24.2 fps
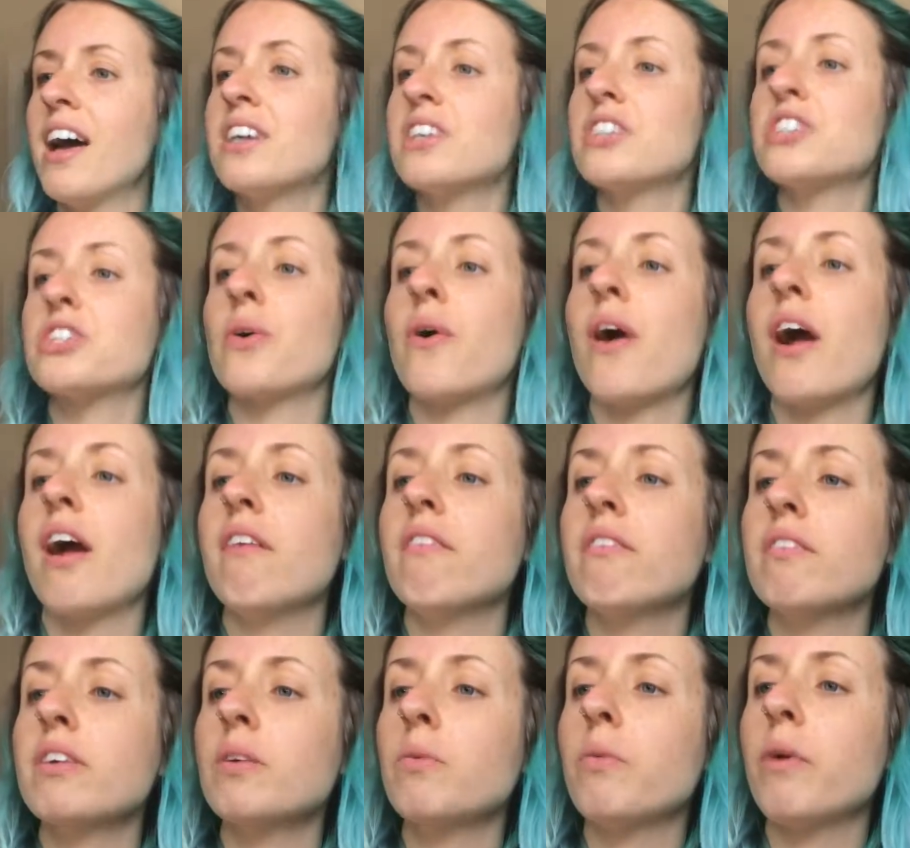So
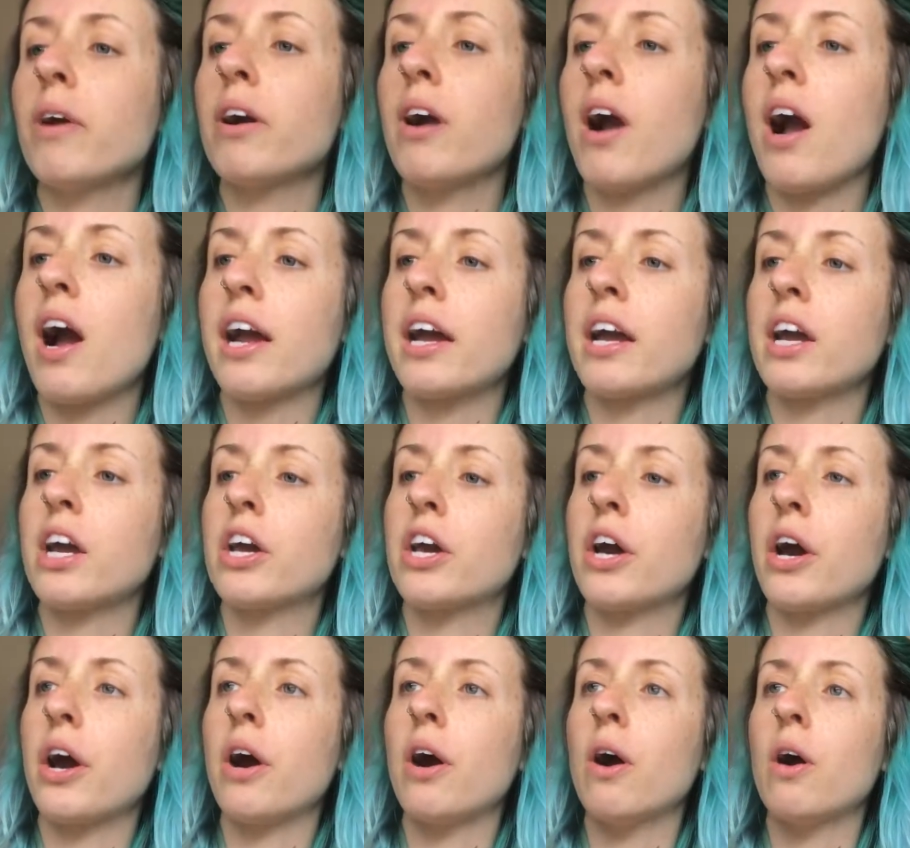everywhere I
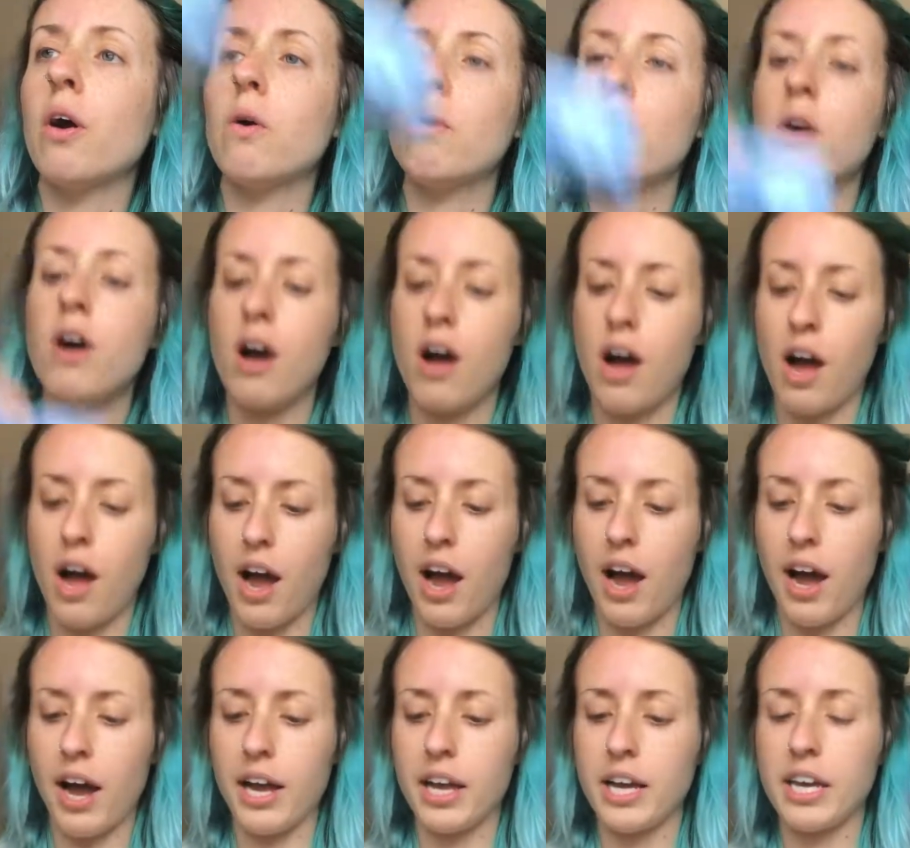go,
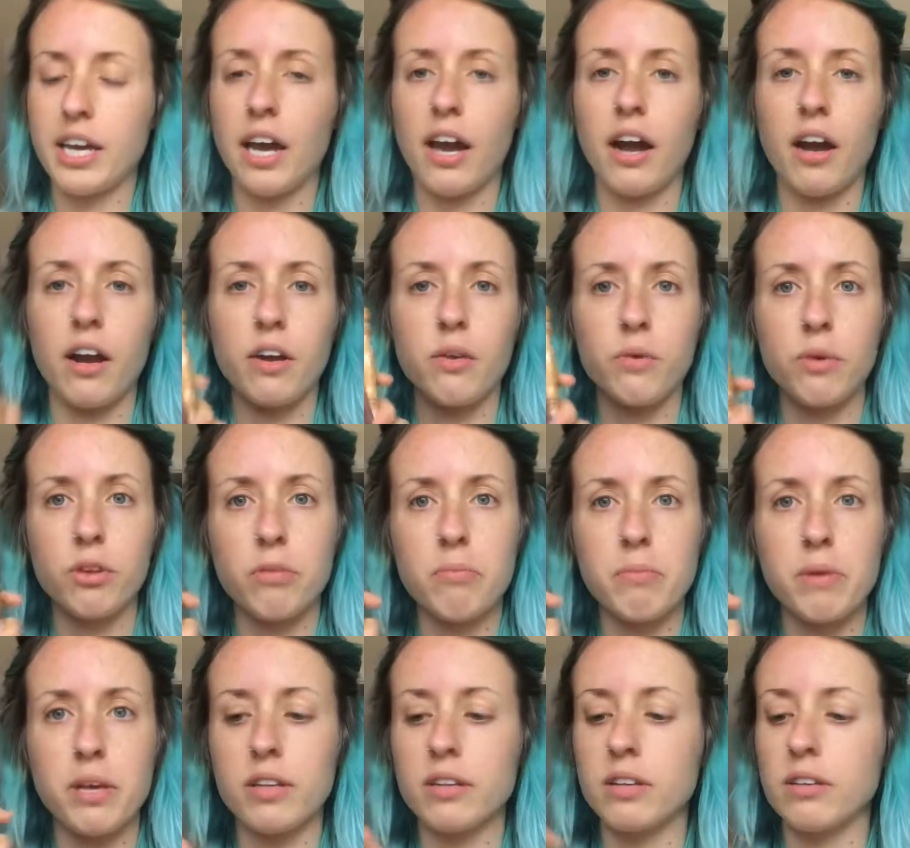I carry
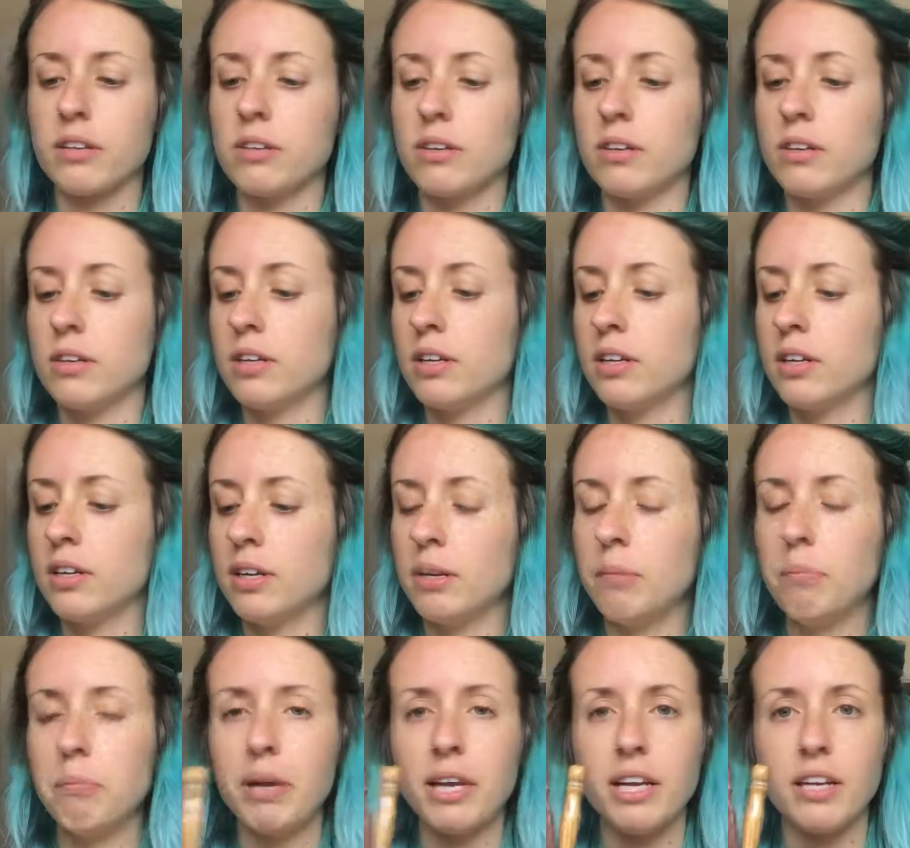with me a little
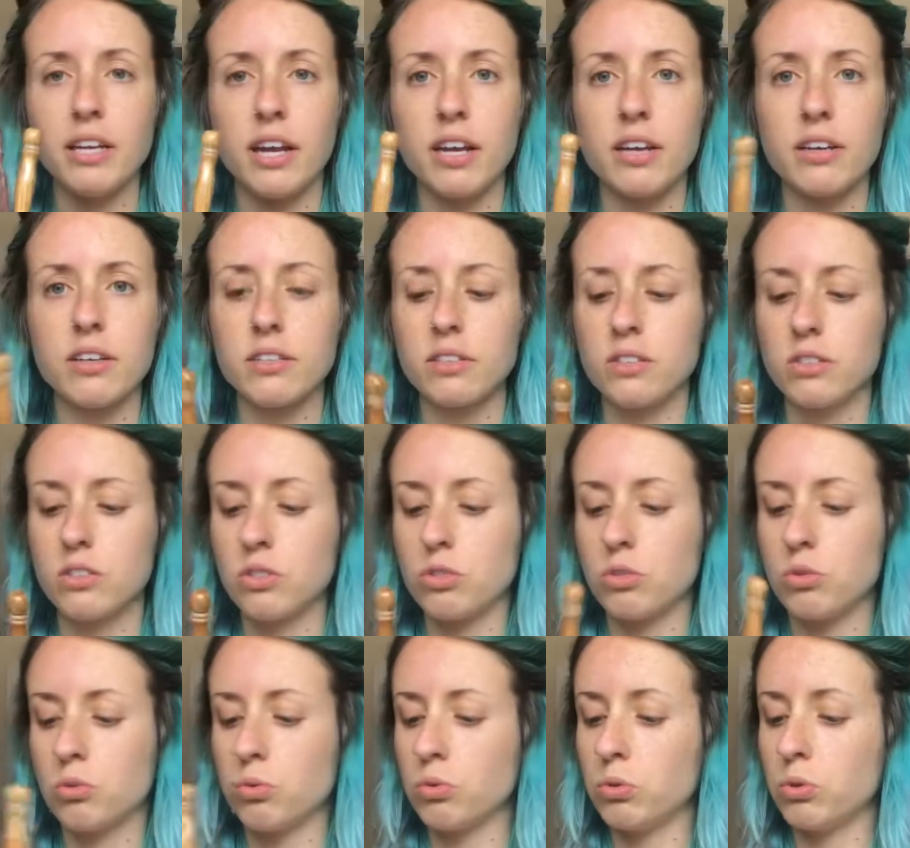picnic
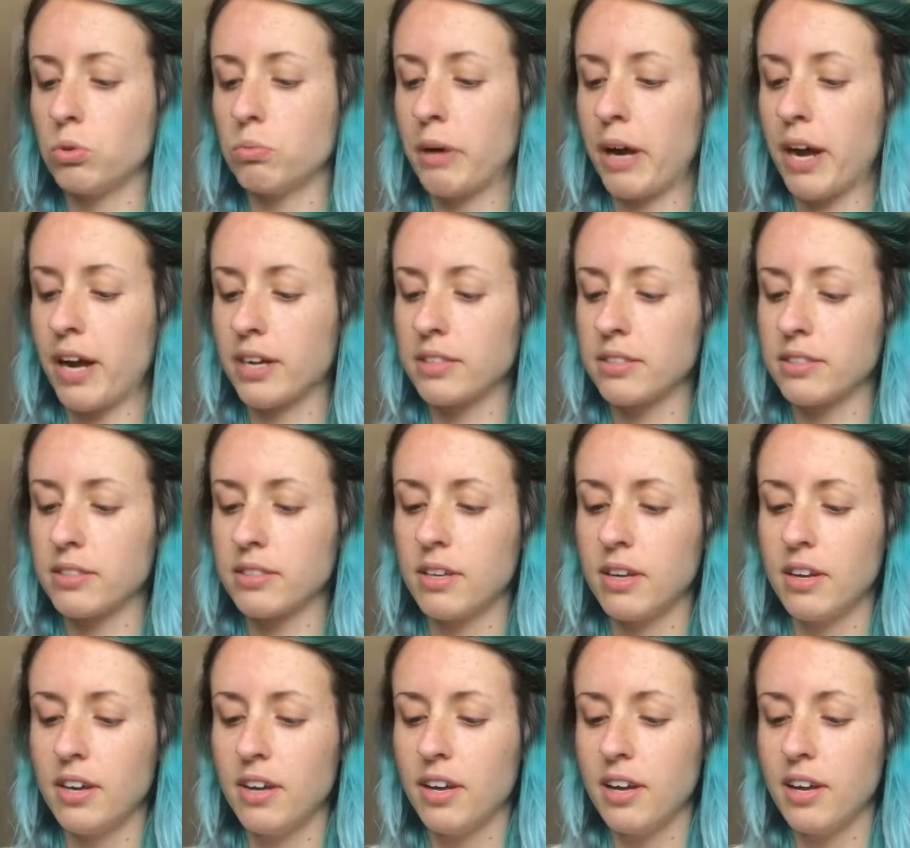toolbox.